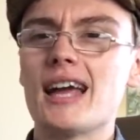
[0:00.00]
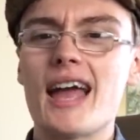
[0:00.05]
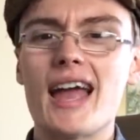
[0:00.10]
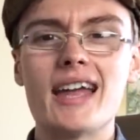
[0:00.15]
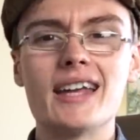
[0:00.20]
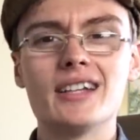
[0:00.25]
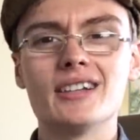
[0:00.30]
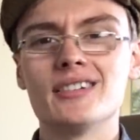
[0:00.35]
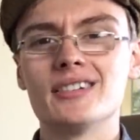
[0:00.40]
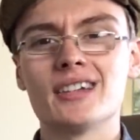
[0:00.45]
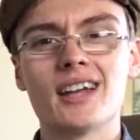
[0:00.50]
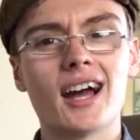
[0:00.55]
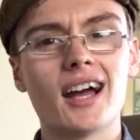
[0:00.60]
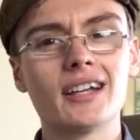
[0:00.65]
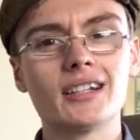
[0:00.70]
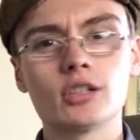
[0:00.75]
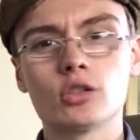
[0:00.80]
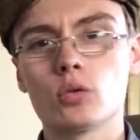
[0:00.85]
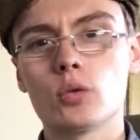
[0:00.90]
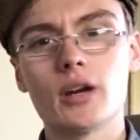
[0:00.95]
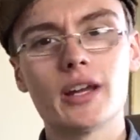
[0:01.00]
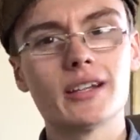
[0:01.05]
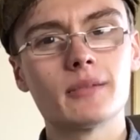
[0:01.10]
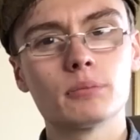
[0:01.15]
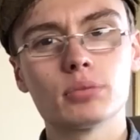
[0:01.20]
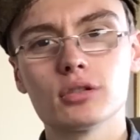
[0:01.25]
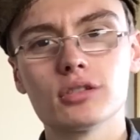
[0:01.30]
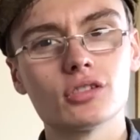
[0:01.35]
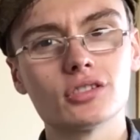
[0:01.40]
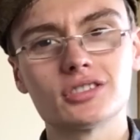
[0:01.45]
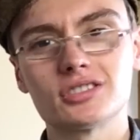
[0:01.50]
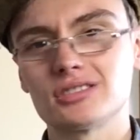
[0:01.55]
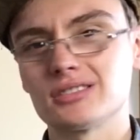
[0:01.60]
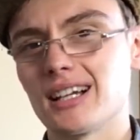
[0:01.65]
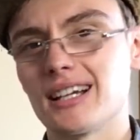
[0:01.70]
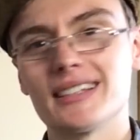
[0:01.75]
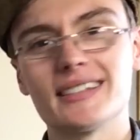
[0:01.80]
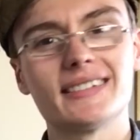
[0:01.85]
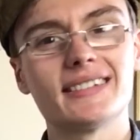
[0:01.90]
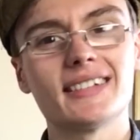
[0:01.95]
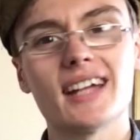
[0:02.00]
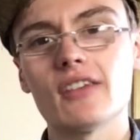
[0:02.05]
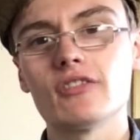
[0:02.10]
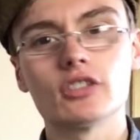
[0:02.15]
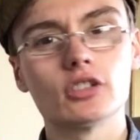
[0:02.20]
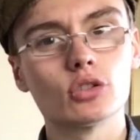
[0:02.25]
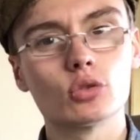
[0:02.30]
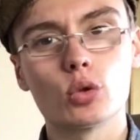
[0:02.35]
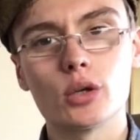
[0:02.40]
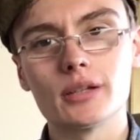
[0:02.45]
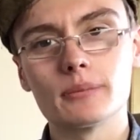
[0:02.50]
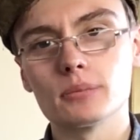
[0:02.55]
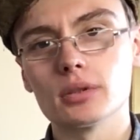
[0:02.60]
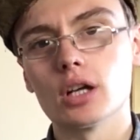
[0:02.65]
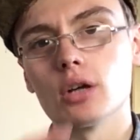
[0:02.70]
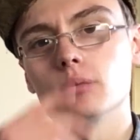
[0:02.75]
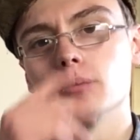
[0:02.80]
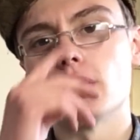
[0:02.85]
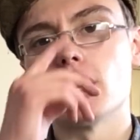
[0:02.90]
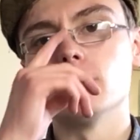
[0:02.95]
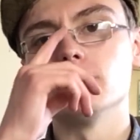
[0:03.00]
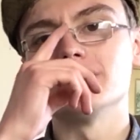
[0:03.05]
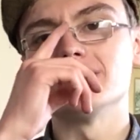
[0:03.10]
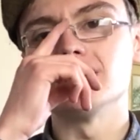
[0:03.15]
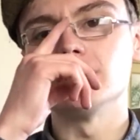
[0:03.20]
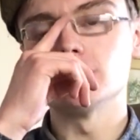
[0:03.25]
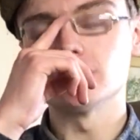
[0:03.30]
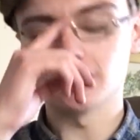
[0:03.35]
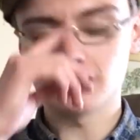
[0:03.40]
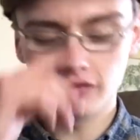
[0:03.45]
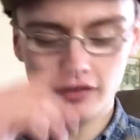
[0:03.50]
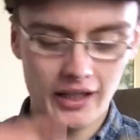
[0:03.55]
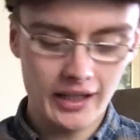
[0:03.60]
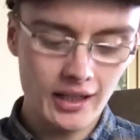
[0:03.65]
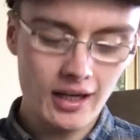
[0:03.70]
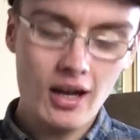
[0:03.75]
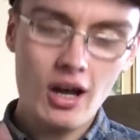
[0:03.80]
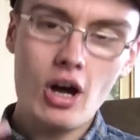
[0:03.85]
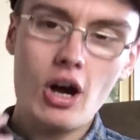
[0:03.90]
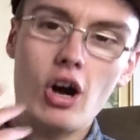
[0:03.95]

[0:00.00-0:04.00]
eight or nine quid plus like seven quid postage or something.